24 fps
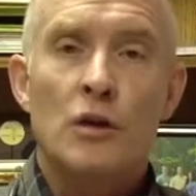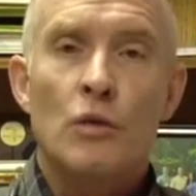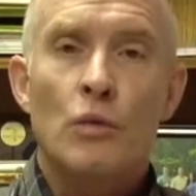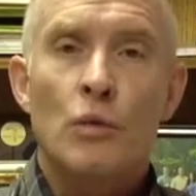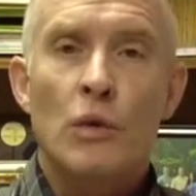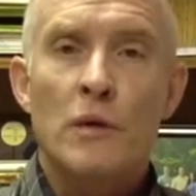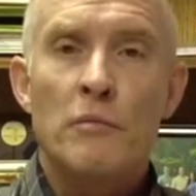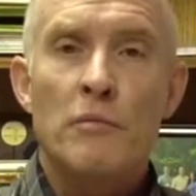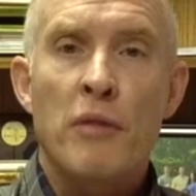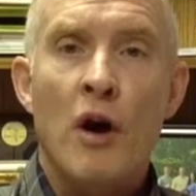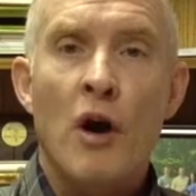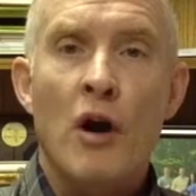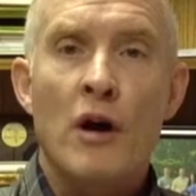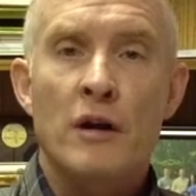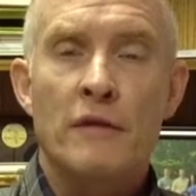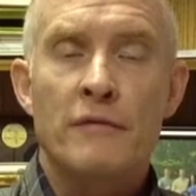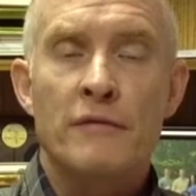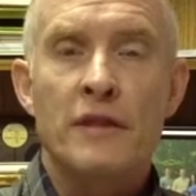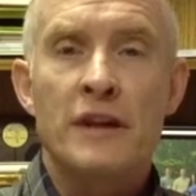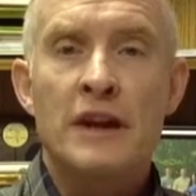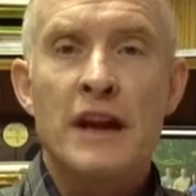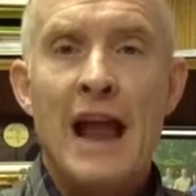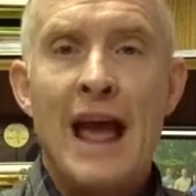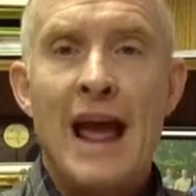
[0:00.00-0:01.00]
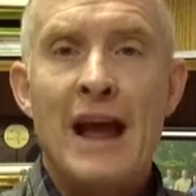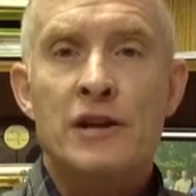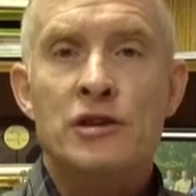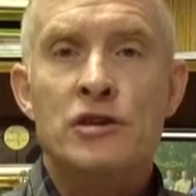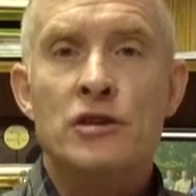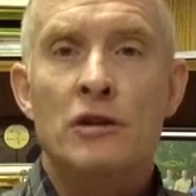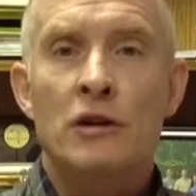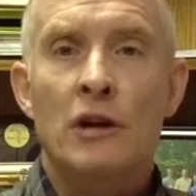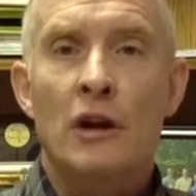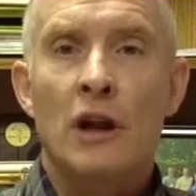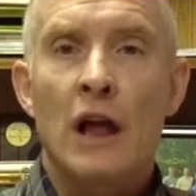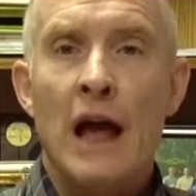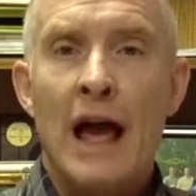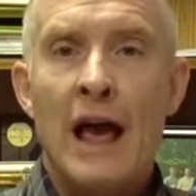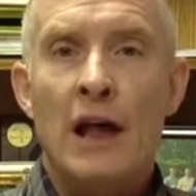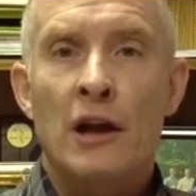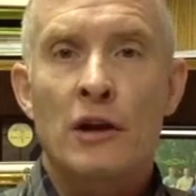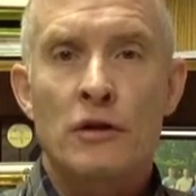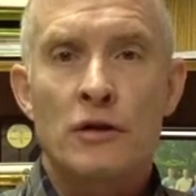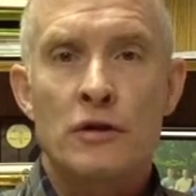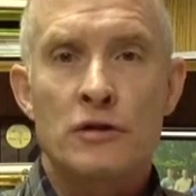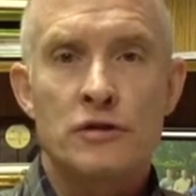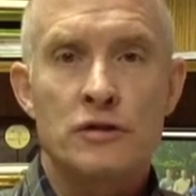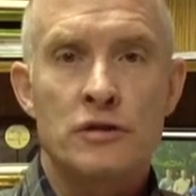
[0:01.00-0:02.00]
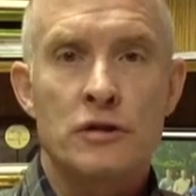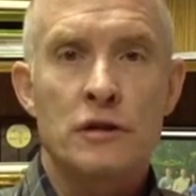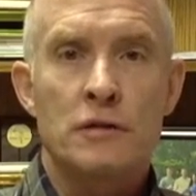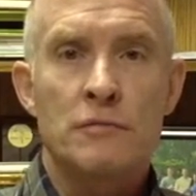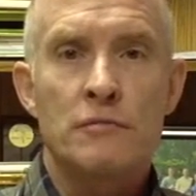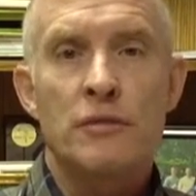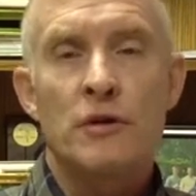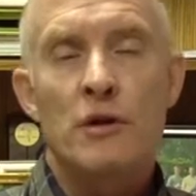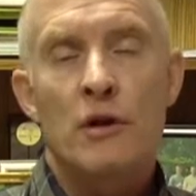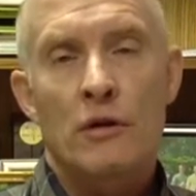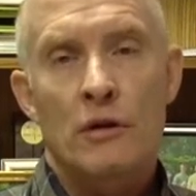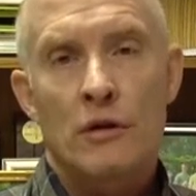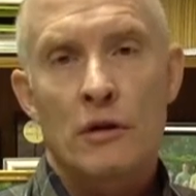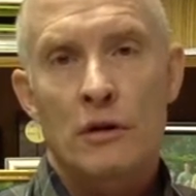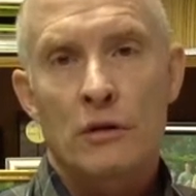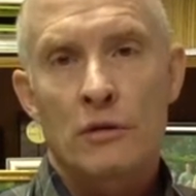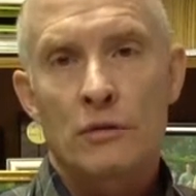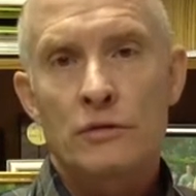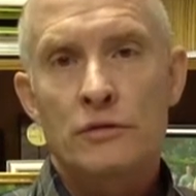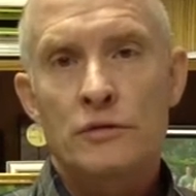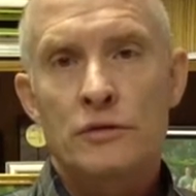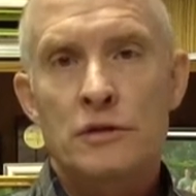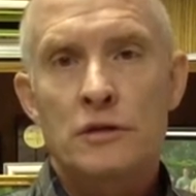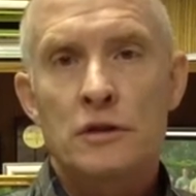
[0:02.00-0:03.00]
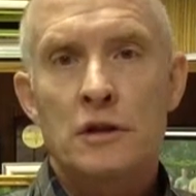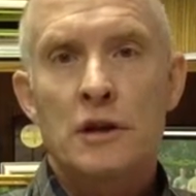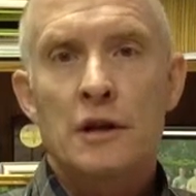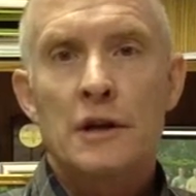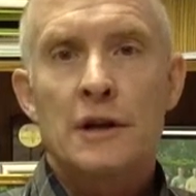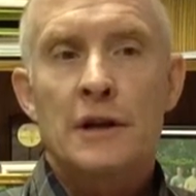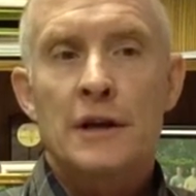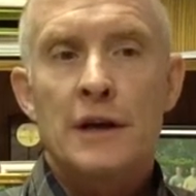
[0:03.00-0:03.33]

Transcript: We're part of the National Allergy Bureau's